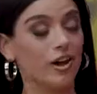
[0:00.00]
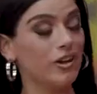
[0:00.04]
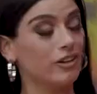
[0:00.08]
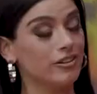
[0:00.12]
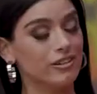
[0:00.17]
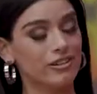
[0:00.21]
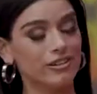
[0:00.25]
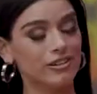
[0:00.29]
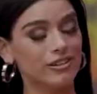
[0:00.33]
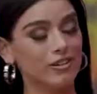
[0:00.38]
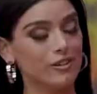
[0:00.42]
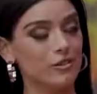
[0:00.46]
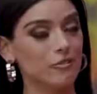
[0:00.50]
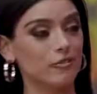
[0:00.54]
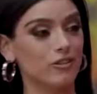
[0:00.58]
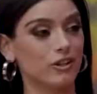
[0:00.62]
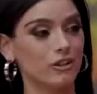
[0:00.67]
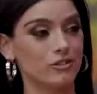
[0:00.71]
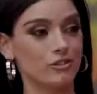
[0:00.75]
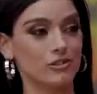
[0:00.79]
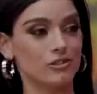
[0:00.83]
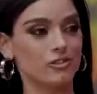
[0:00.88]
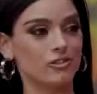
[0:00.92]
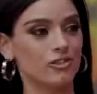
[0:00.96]
are you going to go
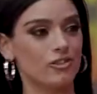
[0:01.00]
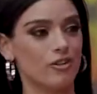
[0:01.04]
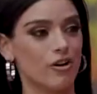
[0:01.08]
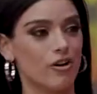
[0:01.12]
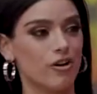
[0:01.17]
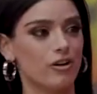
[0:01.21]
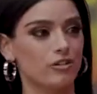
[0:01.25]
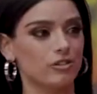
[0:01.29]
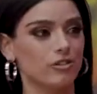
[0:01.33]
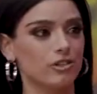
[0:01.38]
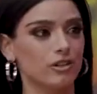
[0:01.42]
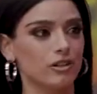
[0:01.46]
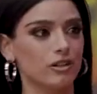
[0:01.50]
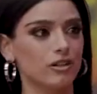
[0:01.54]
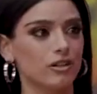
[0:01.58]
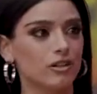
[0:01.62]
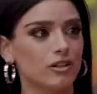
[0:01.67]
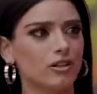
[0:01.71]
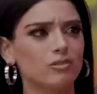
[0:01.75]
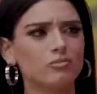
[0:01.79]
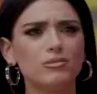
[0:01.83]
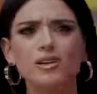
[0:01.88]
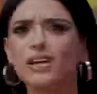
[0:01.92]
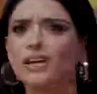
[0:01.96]
virgin to the altar?
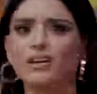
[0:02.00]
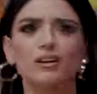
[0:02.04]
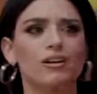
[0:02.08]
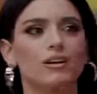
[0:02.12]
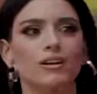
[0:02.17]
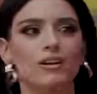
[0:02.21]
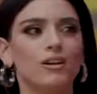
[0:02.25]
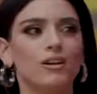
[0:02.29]
And I'm like,